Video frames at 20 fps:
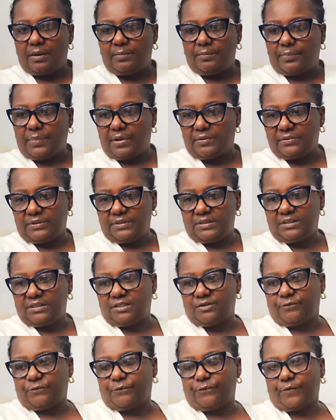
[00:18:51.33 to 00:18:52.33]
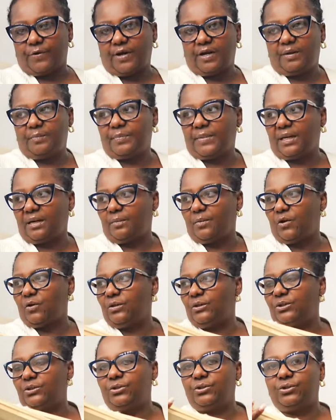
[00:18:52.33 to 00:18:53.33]
I'm, but this is the frame that
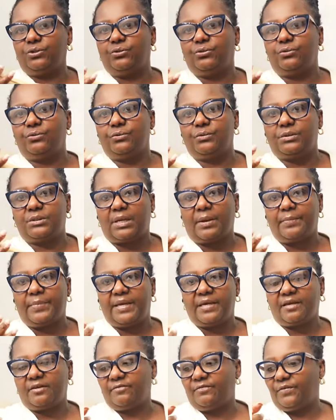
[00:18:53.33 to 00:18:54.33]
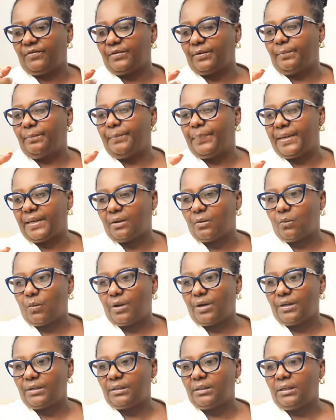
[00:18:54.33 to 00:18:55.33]
I'm going to use, I'm making for the big
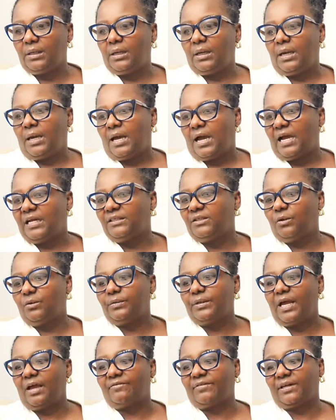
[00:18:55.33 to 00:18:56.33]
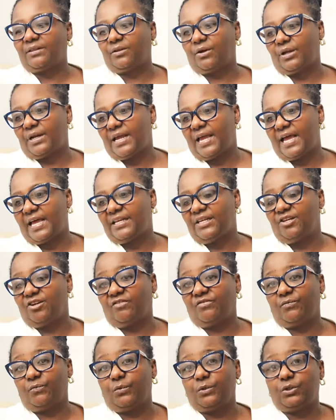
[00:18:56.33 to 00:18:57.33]
one. I don't have, I thought I had
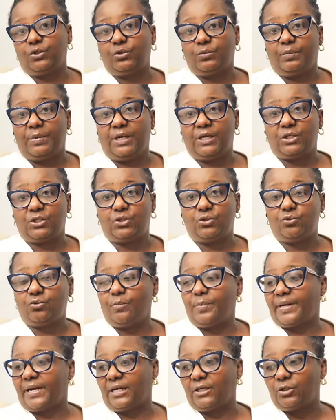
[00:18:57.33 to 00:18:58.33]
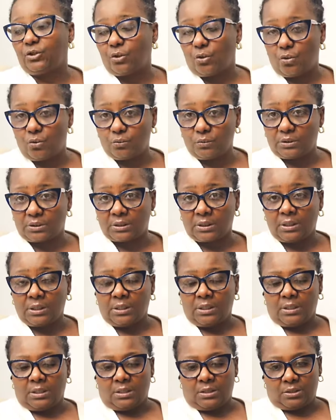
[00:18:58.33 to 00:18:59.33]
enough wood to make two, but I don't.
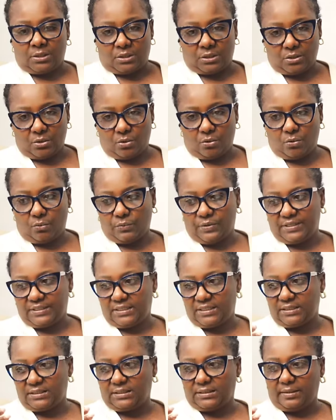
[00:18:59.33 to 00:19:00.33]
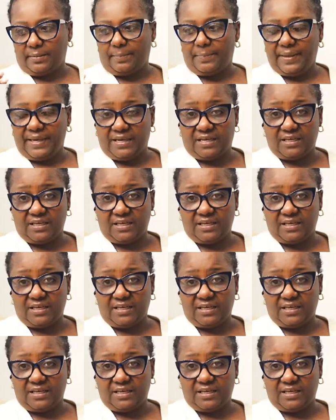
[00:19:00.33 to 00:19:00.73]
So this is the